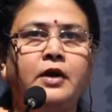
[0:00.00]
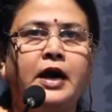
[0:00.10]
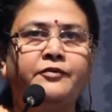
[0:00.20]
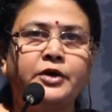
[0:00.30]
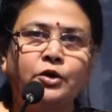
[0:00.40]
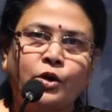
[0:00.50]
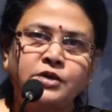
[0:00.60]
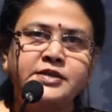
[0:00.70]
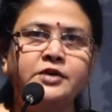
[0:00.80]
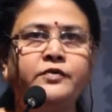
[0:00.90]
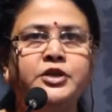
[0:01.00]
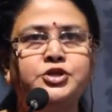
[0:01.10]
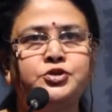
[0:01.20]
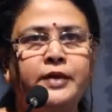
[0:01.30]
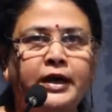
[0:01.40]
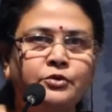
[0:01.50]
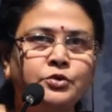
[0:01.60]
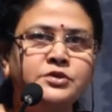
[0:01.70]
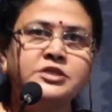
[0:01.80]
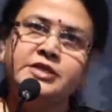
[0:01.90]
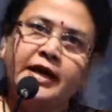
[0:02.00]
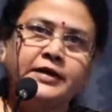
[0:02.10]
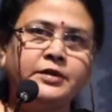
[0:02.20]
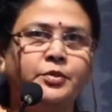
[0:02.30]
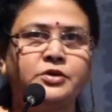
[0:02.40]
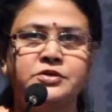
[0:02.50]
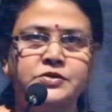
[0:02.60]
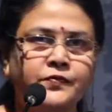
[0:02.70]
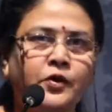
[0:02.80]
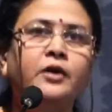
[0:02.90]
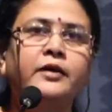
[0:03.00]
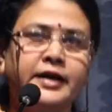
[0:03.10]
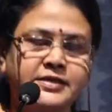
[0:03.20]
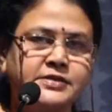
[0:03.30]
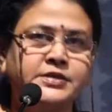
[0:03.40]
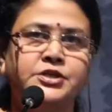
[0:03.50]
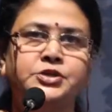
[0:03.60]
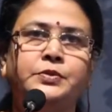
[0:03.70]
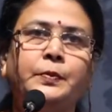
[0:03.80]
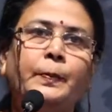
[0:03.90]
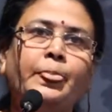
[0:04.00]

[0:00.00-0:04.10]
after crossing which you will have to start the process for registration.